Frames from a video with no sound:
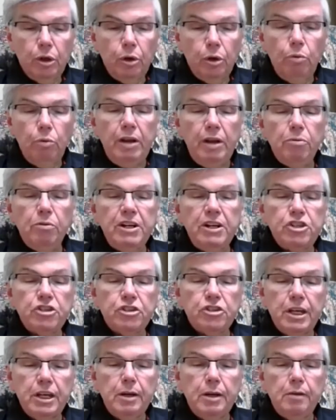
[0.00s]
we
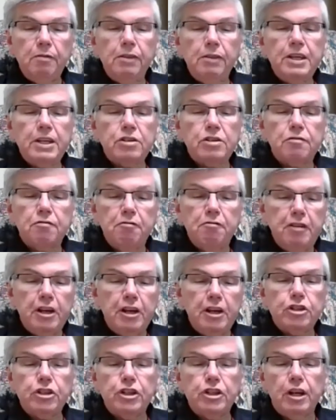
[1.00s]
receive this
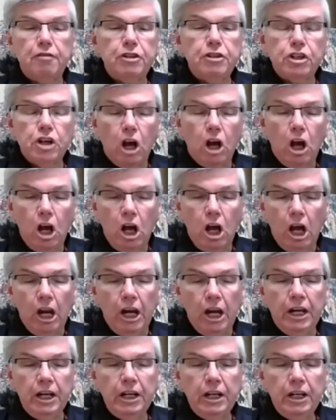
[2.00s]
vision of
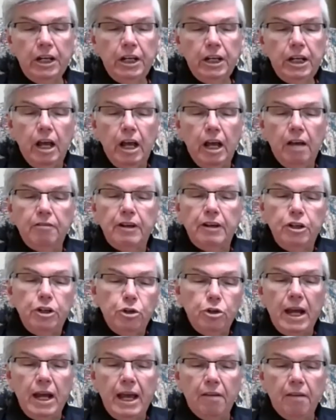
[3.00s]
John of a
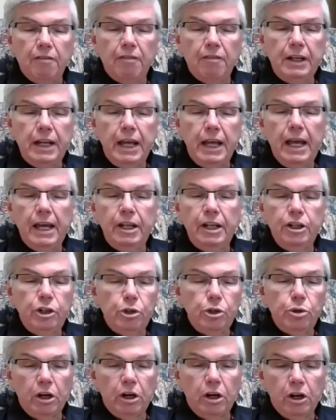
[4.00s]
new heaven and a
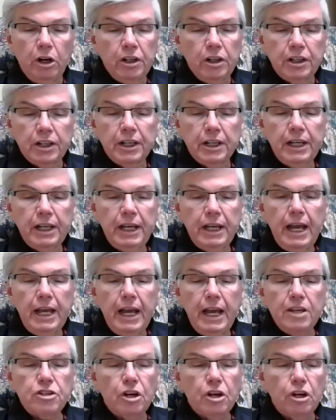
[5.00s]
new earth
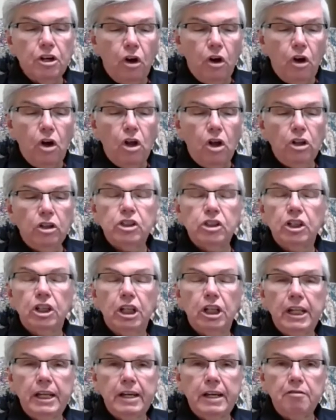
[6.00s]
as a call to
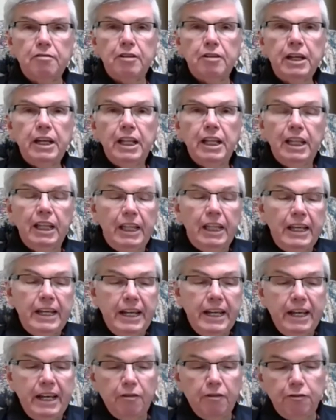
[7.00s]
live
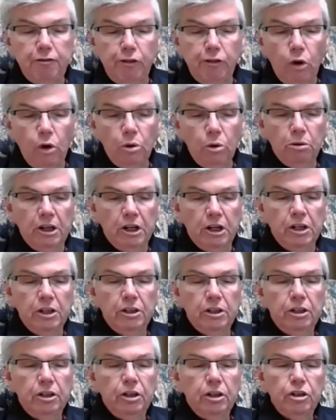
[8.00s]
leaning forward
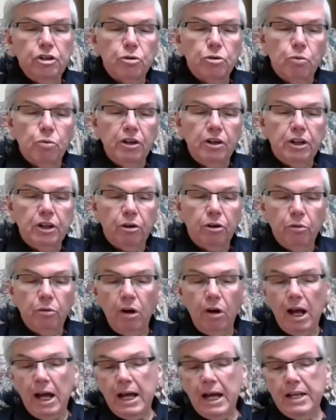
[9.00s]
toward the
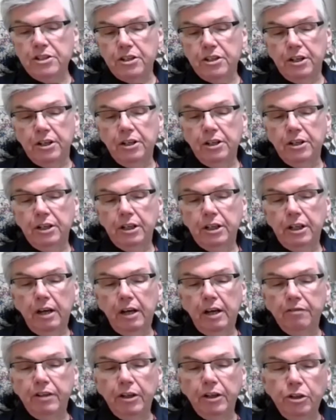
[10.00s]
horizon
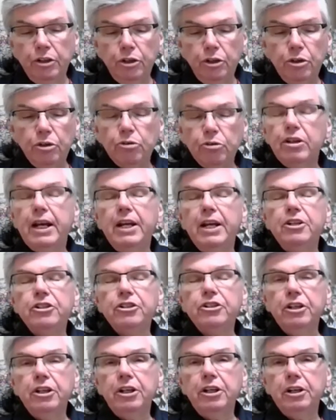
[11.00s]
of the new
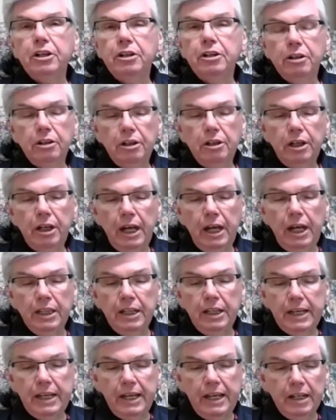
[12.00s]
creation
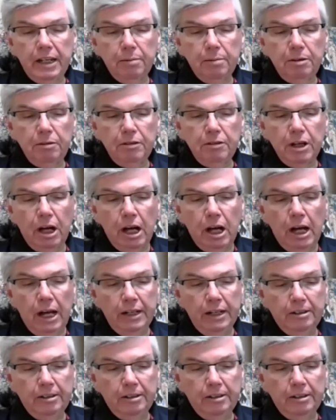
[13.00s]
and the kingdom of God.